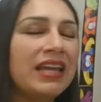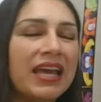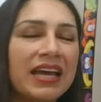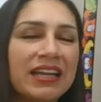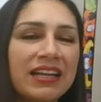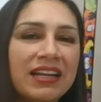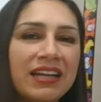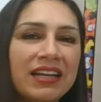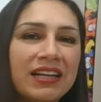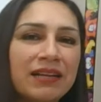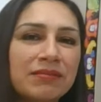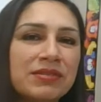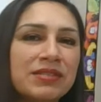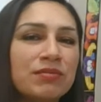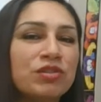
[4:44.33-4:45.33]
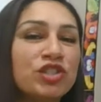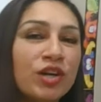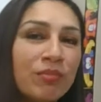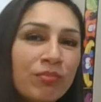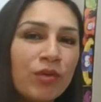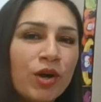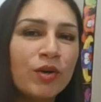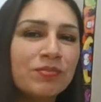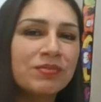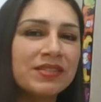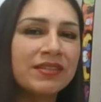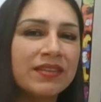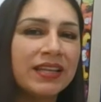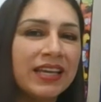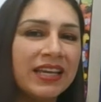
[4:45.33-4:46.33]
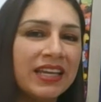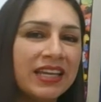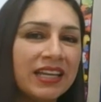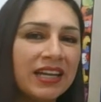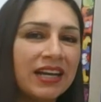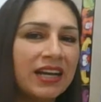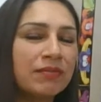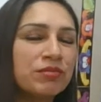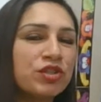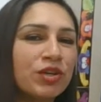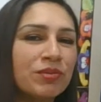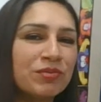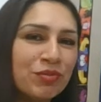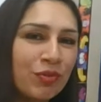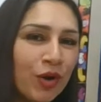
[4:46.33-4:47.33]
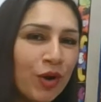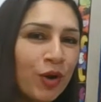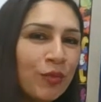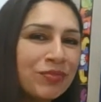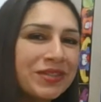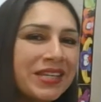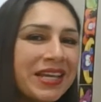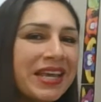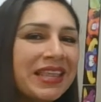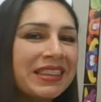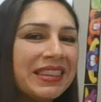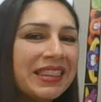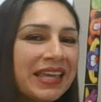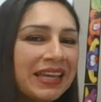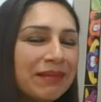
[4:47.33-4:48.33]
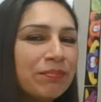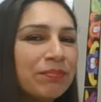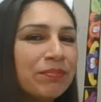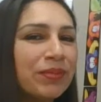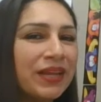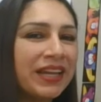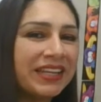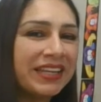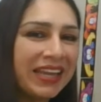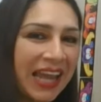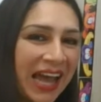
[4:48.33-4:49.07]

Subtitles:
They had some jump ropes, so they jumped roped. They played